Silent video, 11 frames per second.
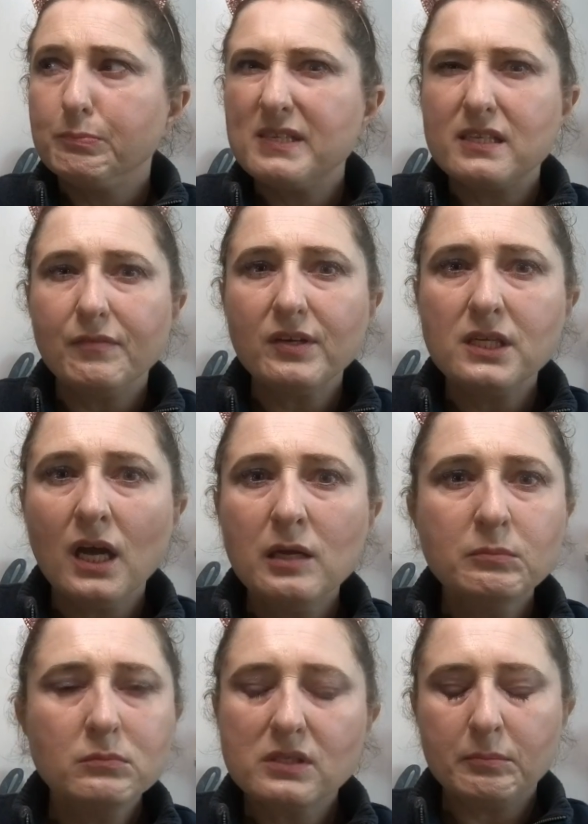Pacific
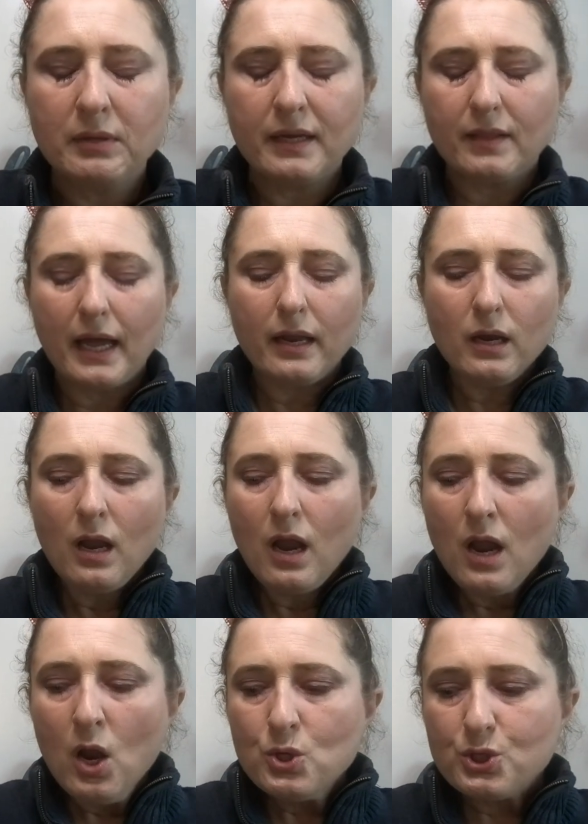time, something like that.
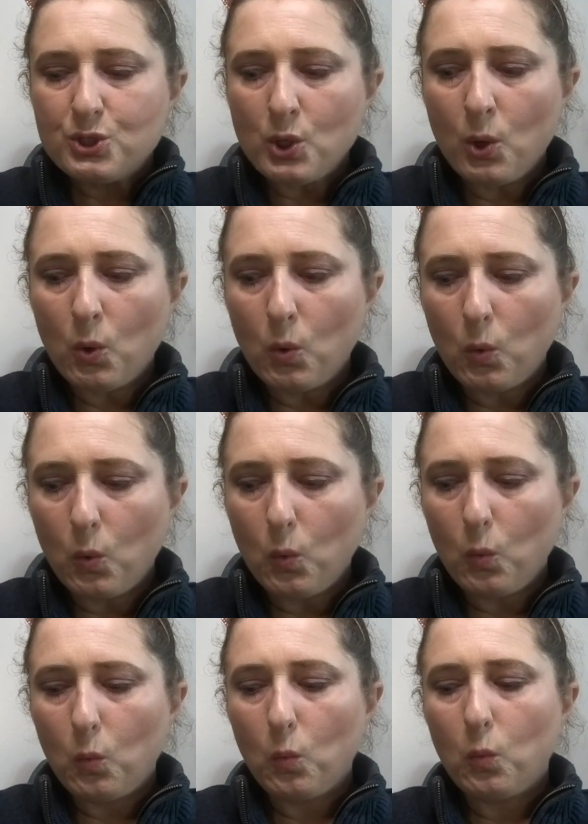
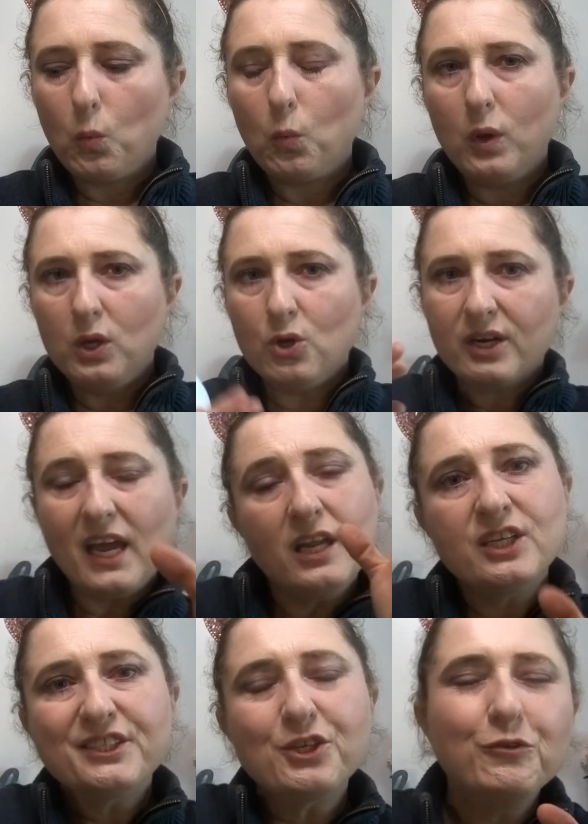So you're getting
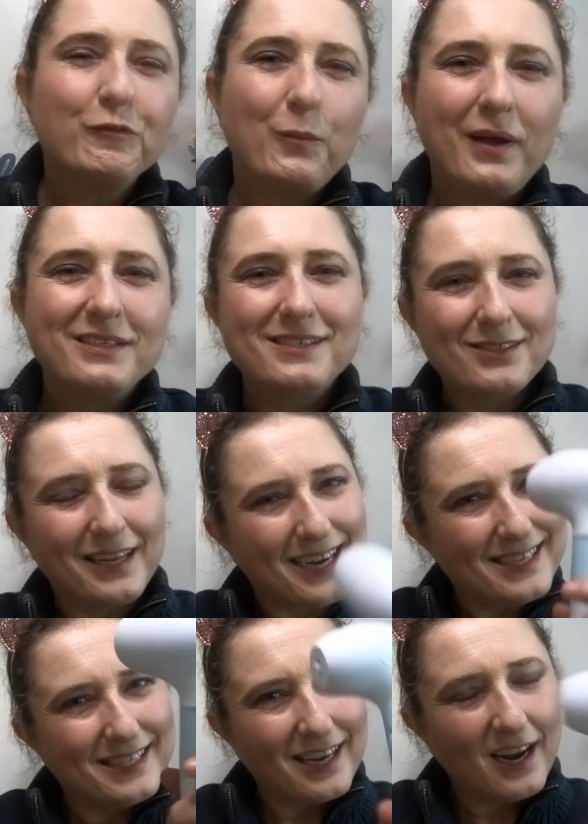a 2-for-1. So like
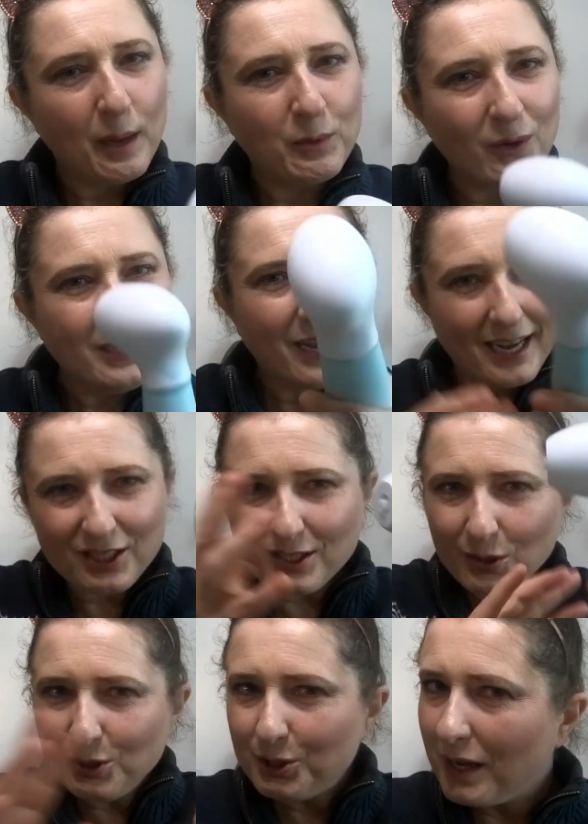I said, I just
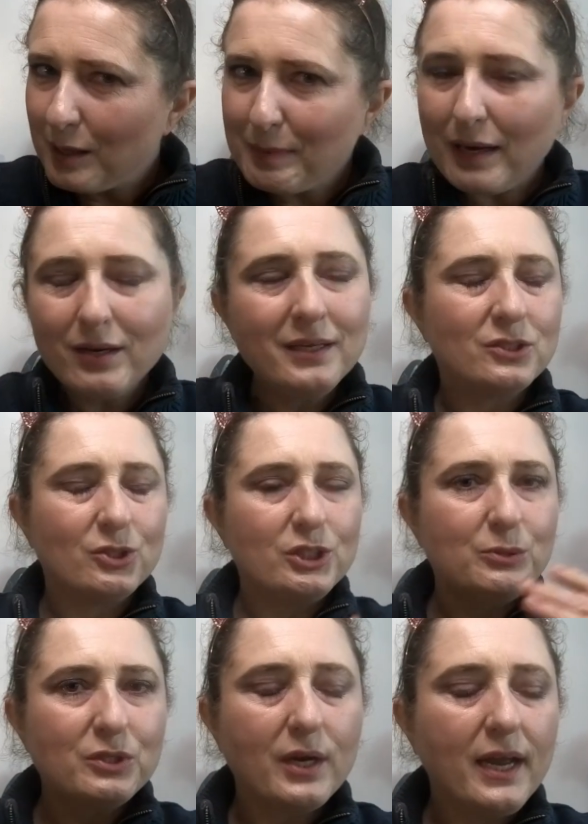told you all about it and told you
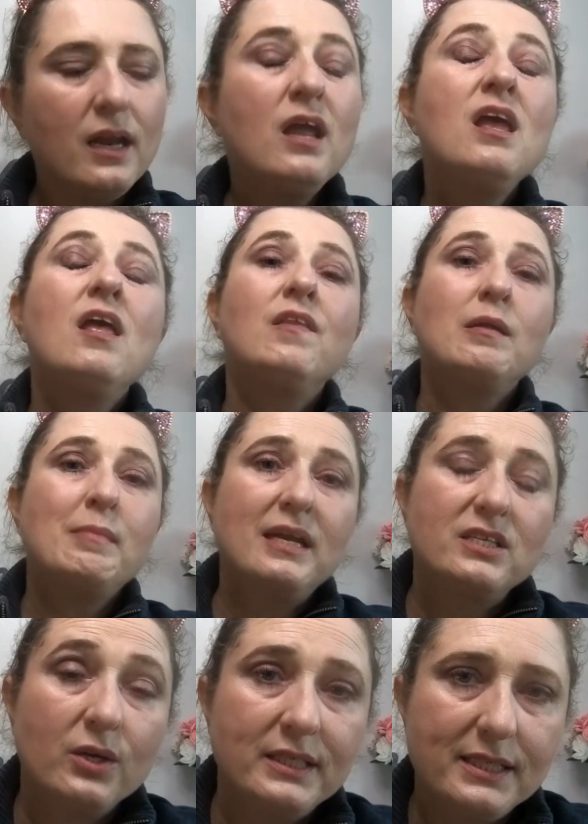it was great. Then
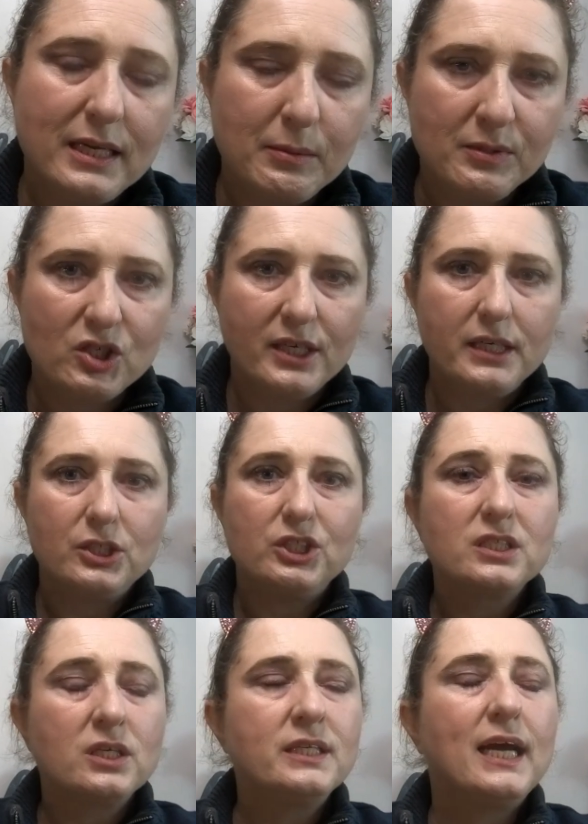Maddie's going to demonstrate it.
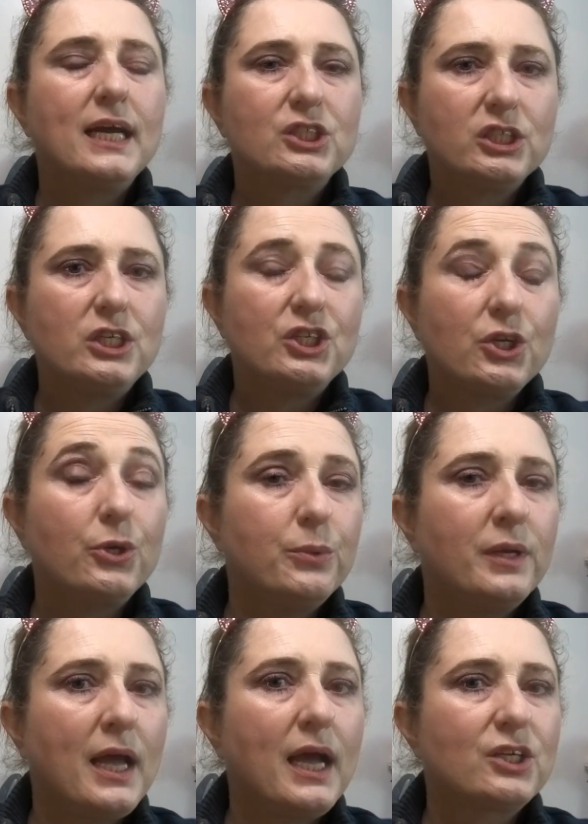She's going to actually show you
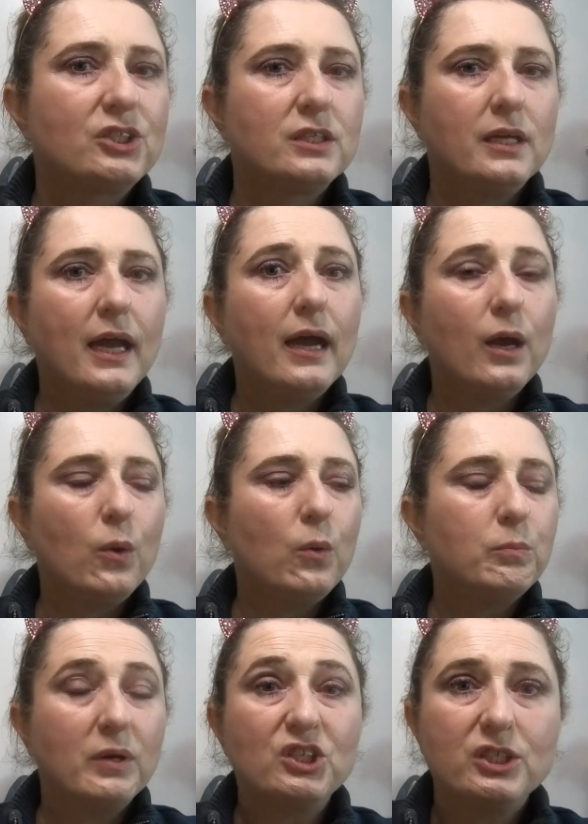in action how
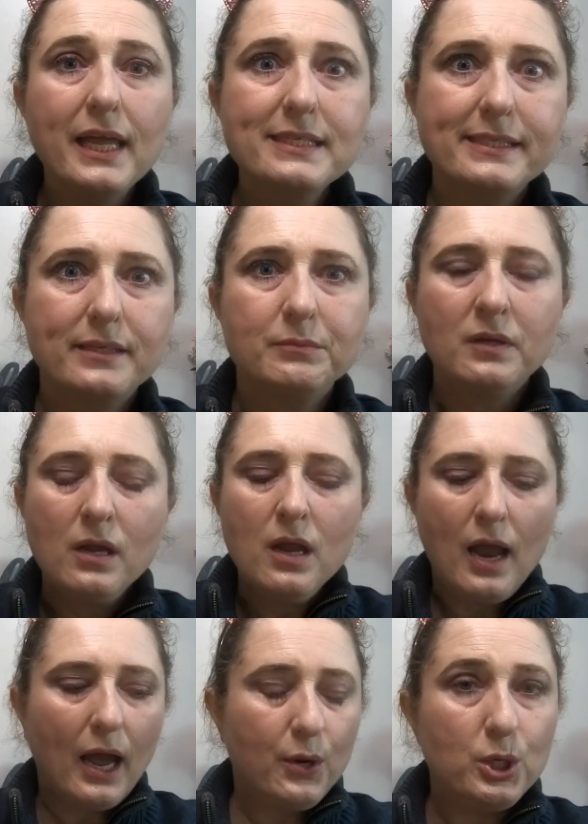much she likes it,
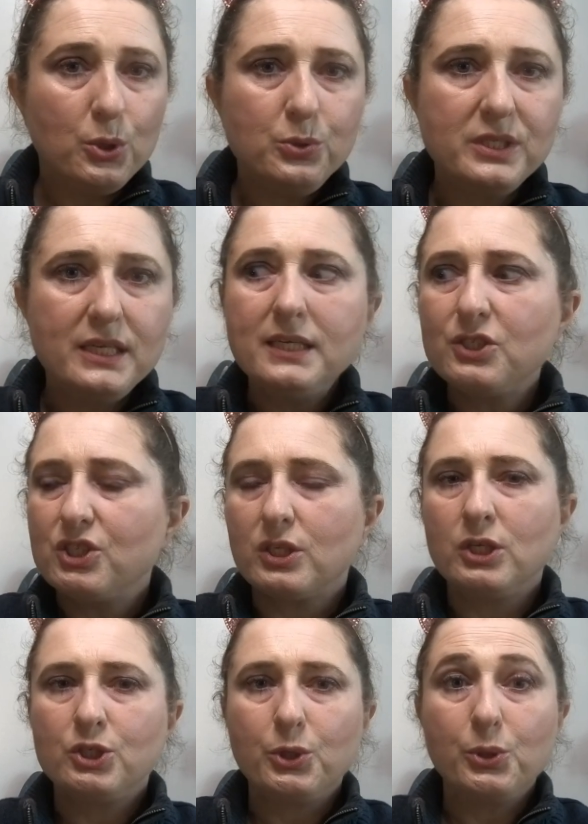how to use it. She's
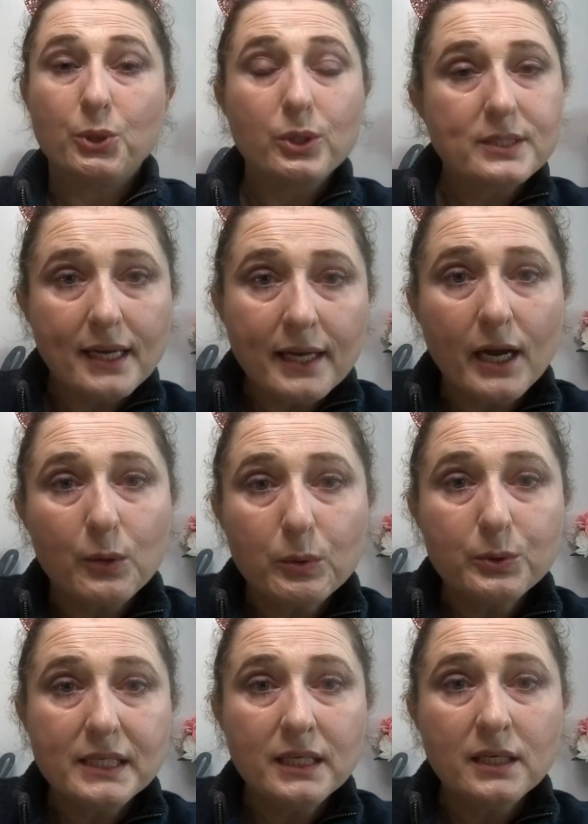going to show you her skincare
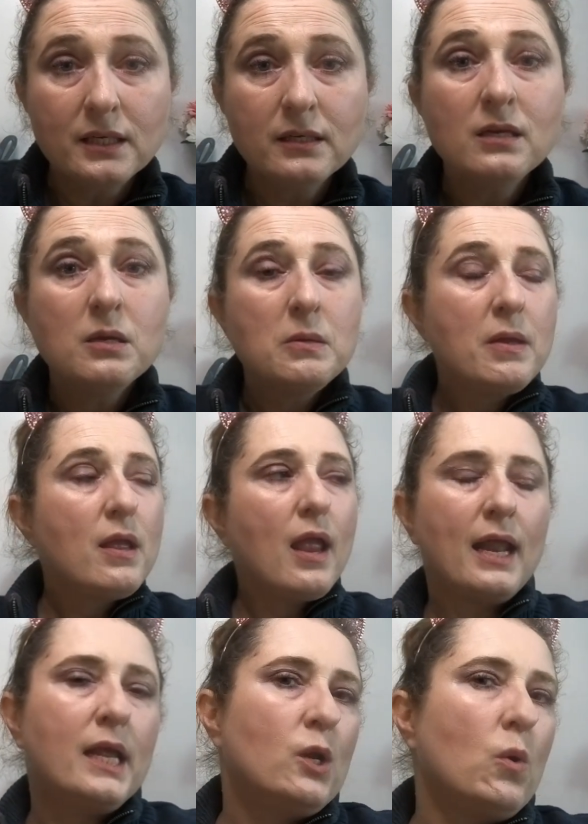routine.
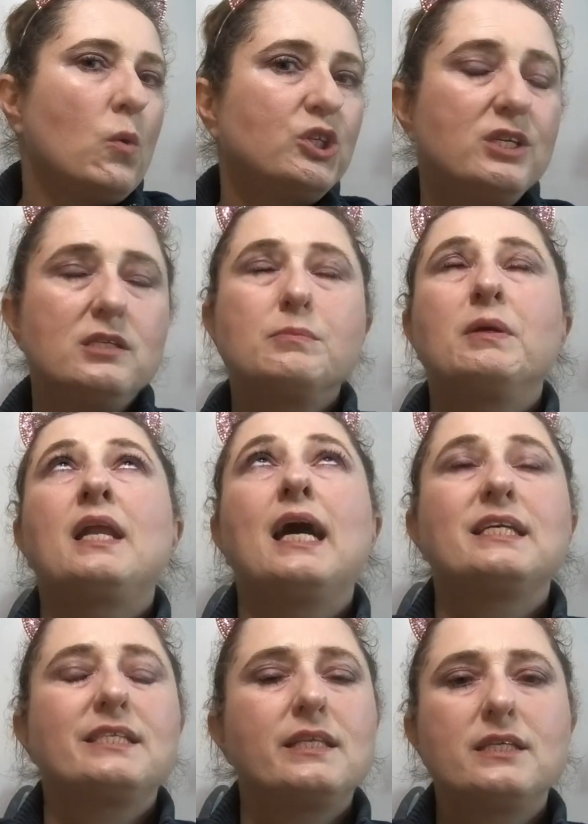And I know she's been
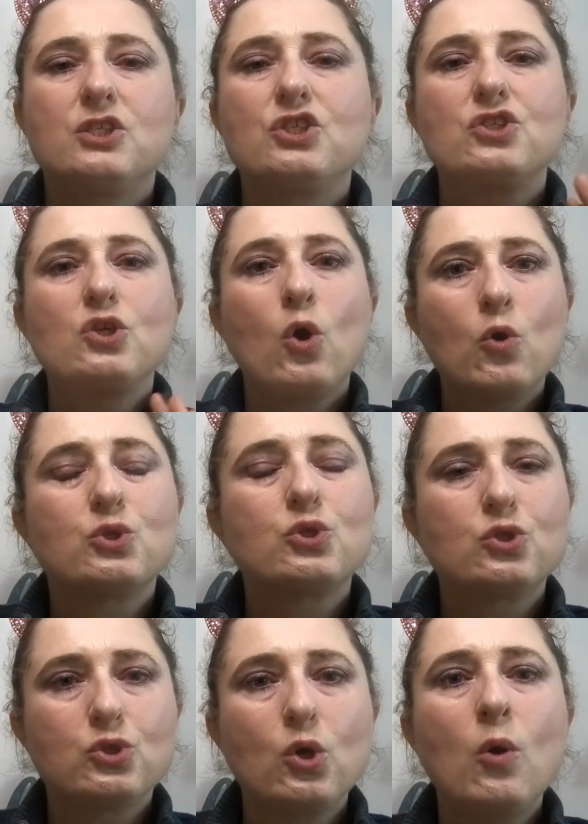asked this so,
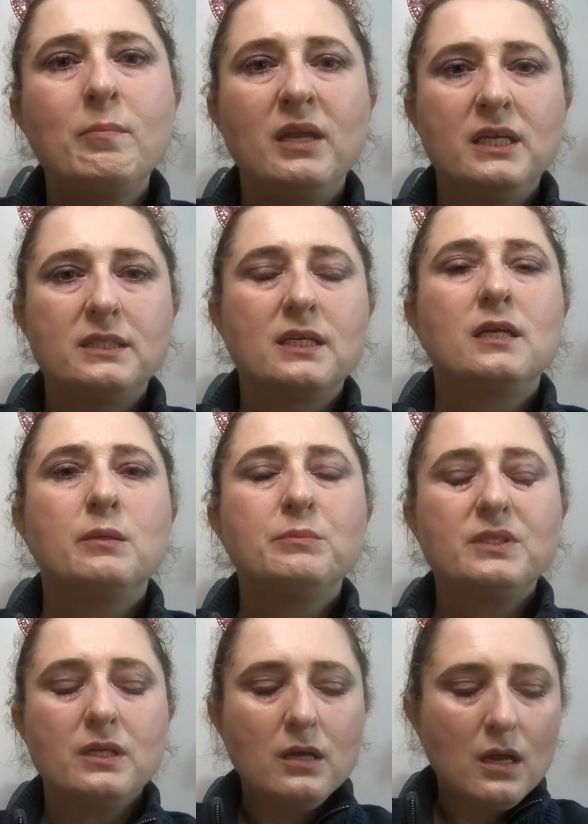so many
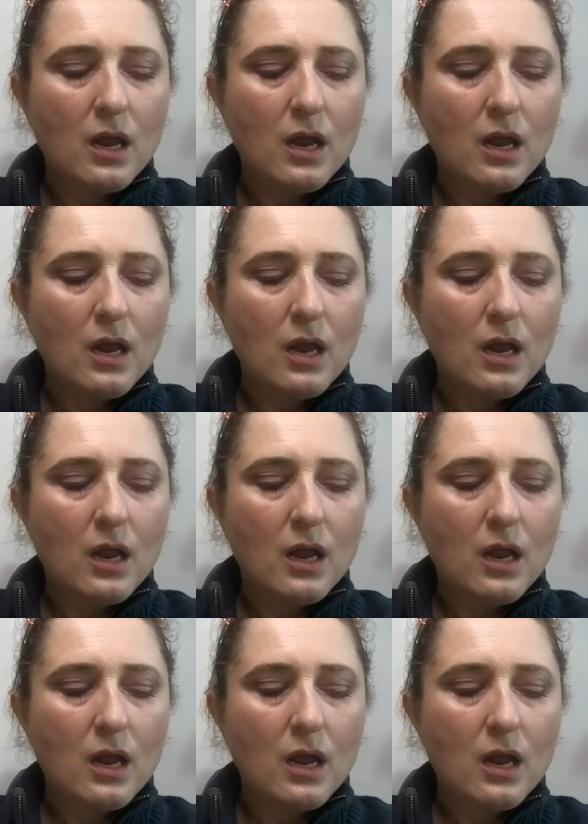times.